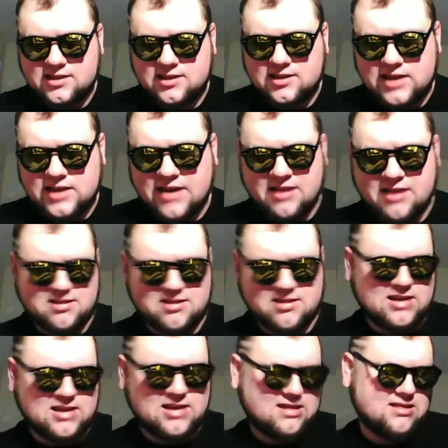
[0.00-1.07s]
It's
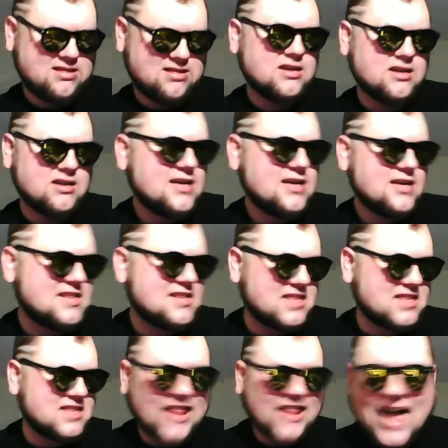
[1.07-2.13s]
the
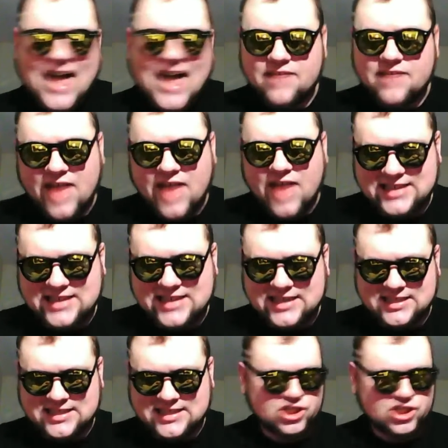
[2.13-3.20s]
lack of access and
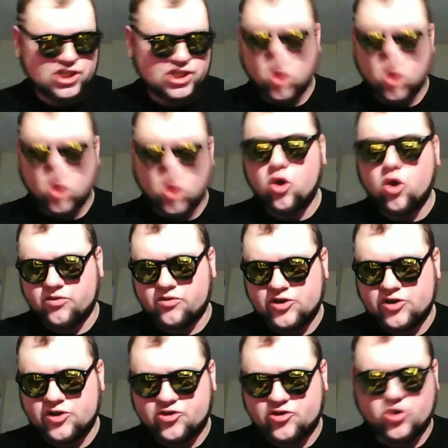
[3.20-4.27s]
the control of the
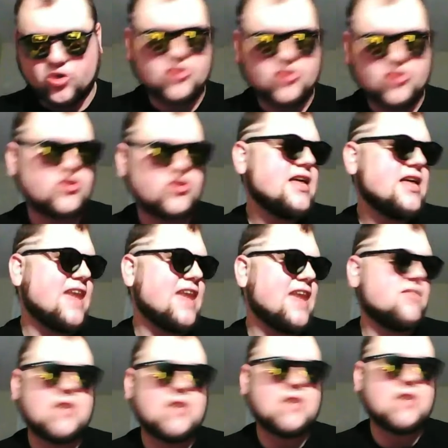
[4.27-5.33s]
resource and the
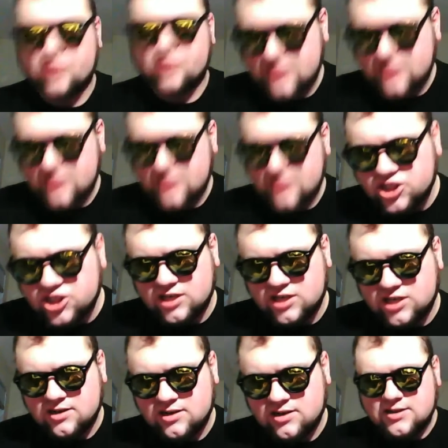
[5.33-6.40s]
monopolization
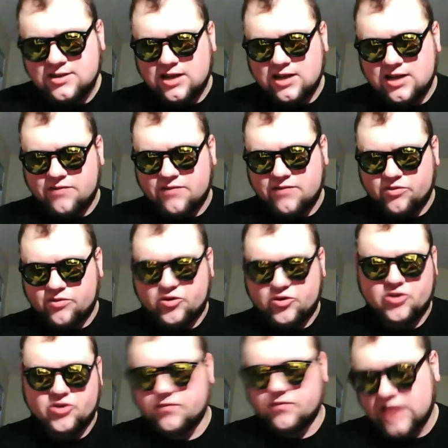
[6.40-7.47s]
of the resource
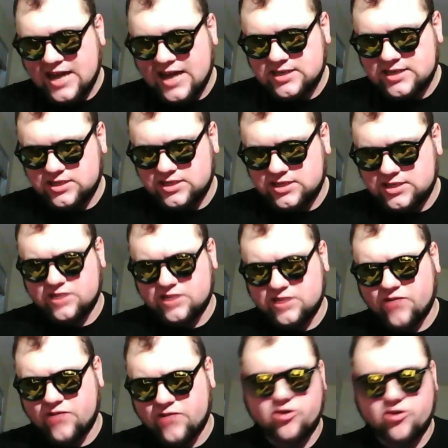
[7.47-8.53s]
of land and using it for
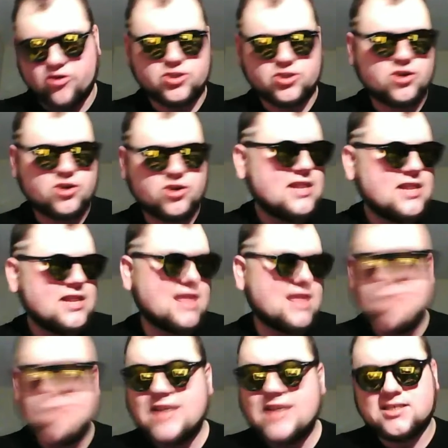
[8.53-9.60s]
agriculture that
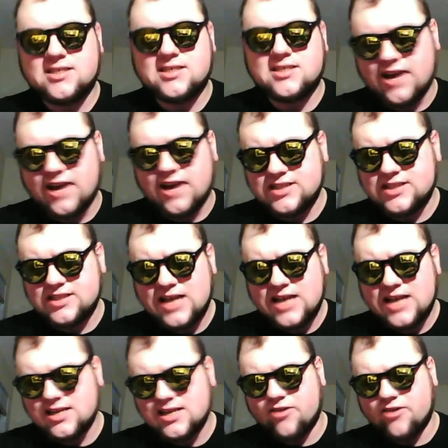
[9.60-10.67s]
makes it scarce, not the
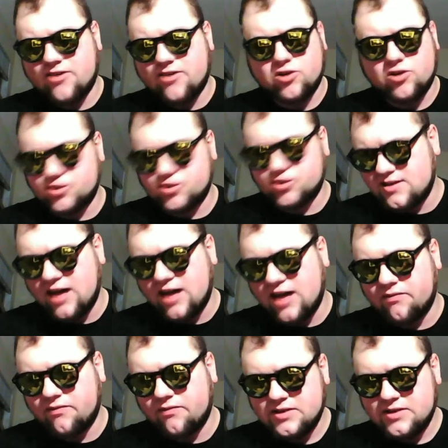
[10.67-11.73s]
agriculture itself,
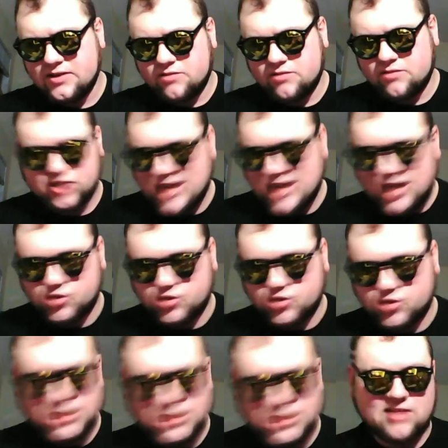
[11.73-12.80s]
which naturally,
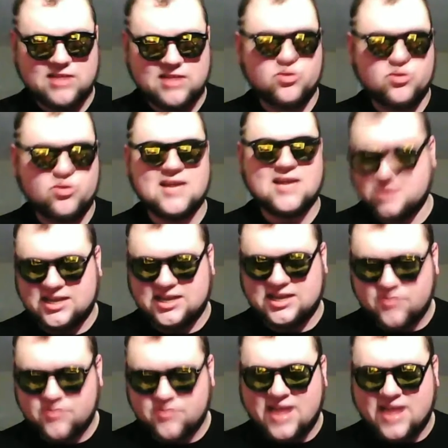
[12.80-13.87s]
that's what it does. It
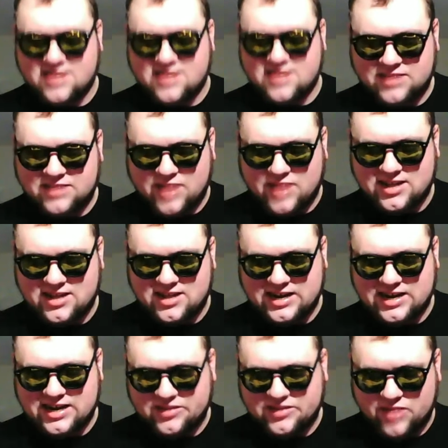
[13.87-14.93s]
expands and it expands and it
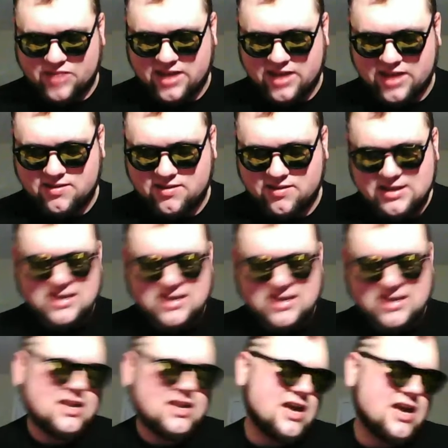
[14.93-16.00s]
expands. Mm-hmm.